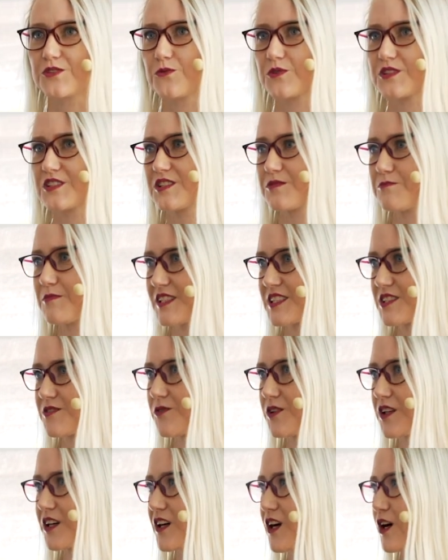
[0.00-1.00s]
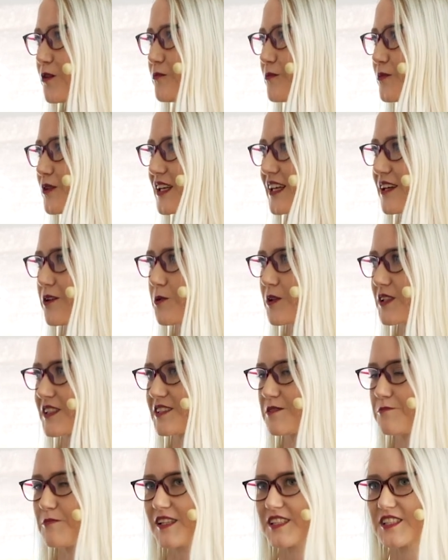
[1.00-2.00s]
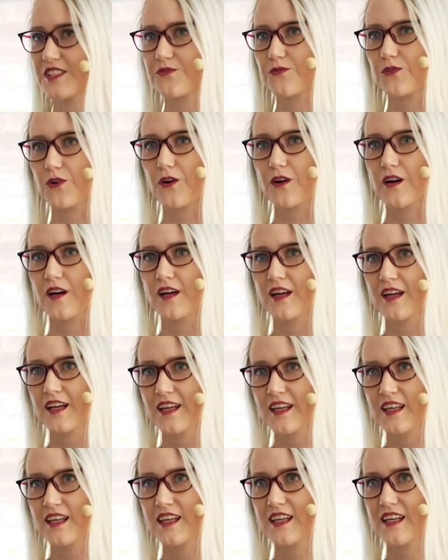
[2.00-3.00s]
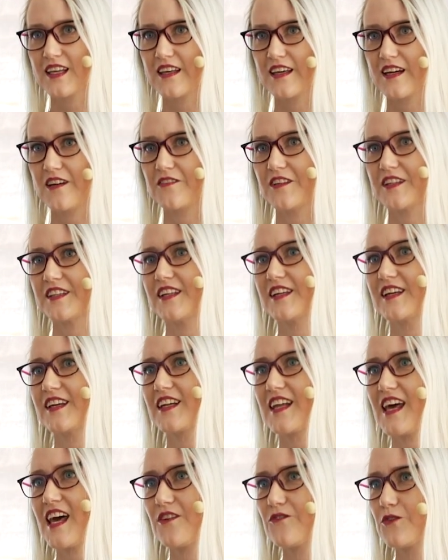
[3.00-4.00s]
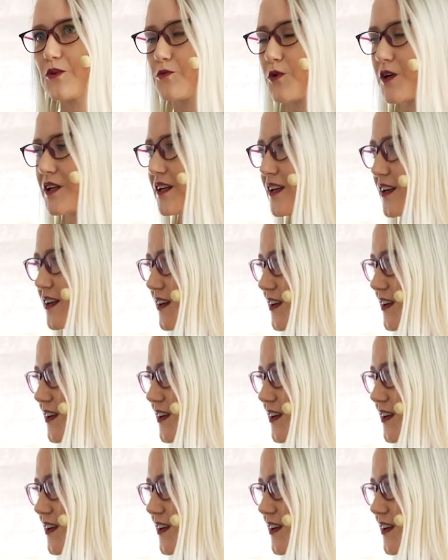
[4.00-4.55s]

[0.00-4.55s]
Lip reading: what's best for the company, what's best for everything and everyone.